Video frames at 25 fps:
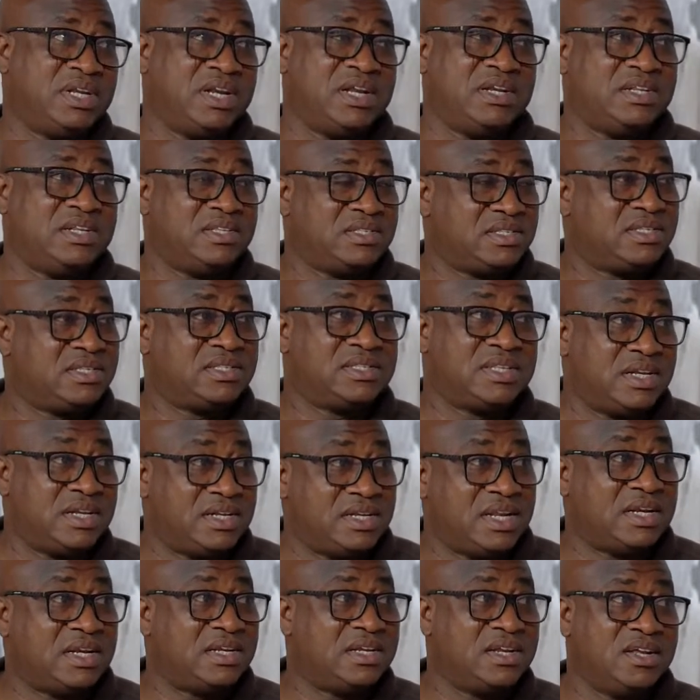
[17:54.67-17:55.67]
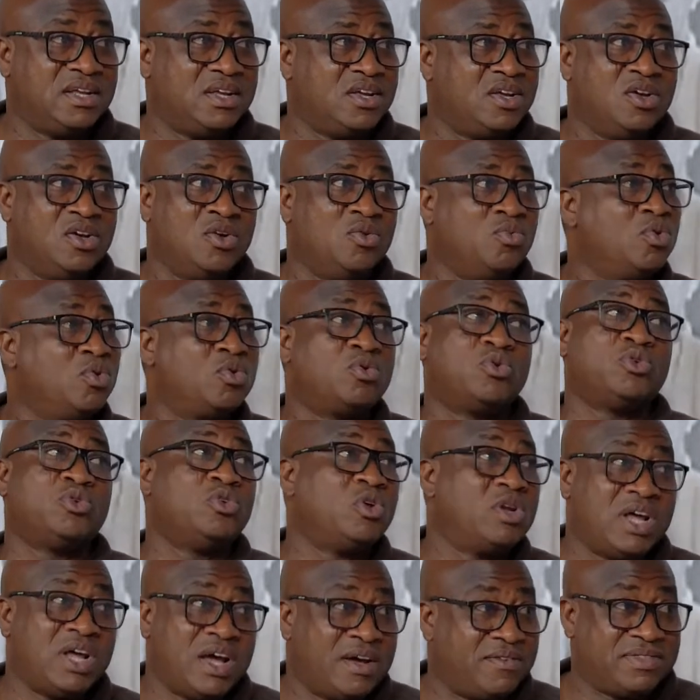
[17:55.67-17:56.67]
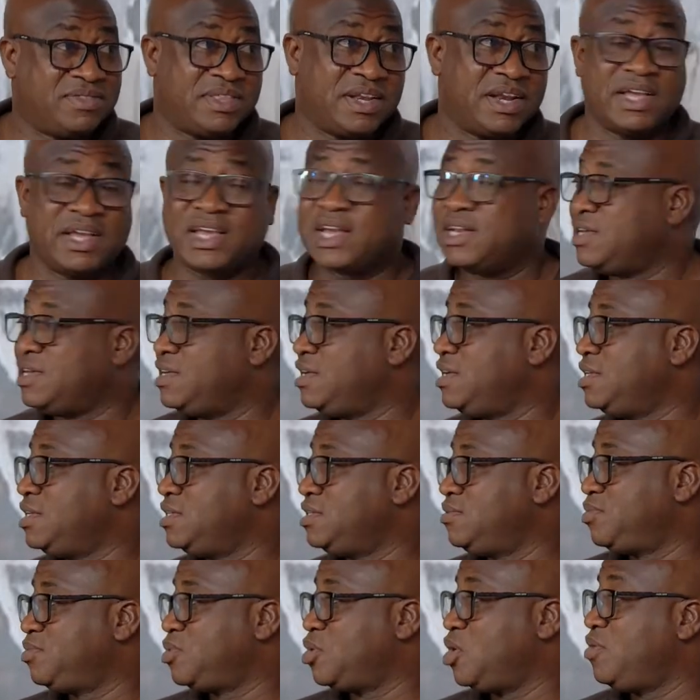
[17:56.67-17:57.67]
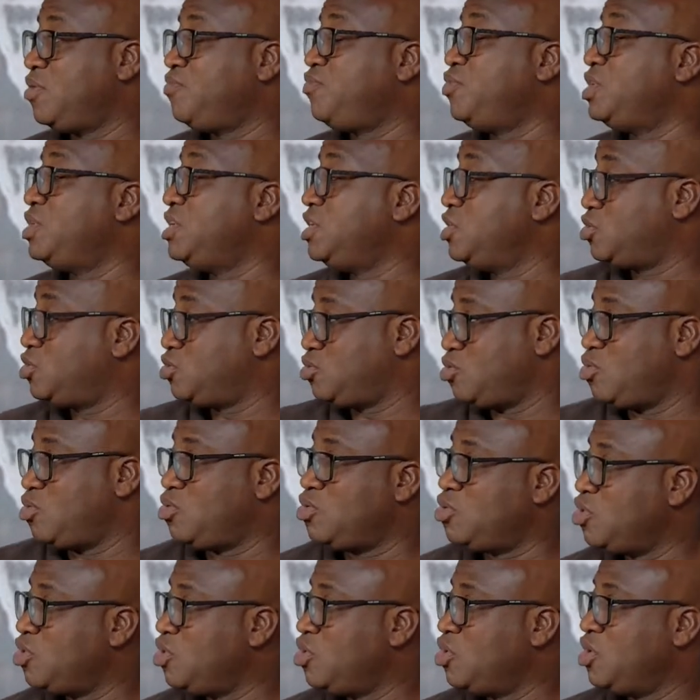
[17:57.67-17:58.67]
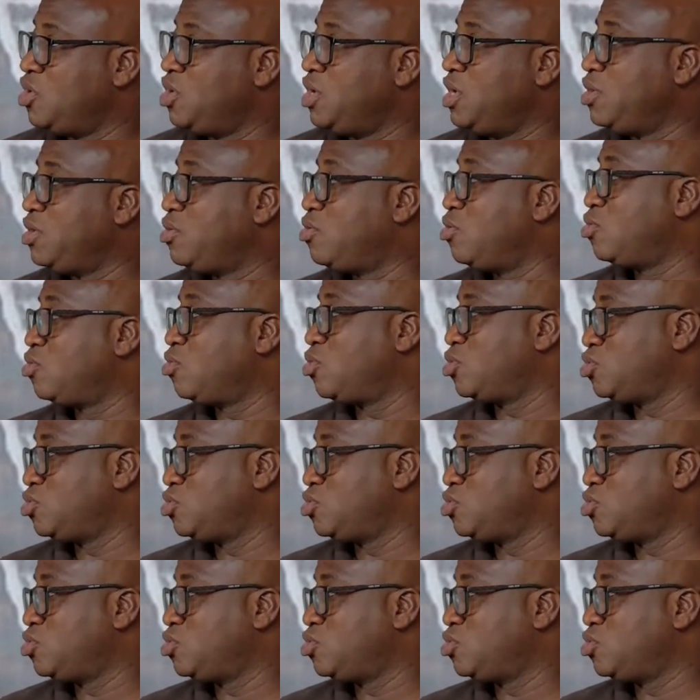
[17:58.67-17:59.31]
and insisted that we could not have three candidates, because if we did so, Legon was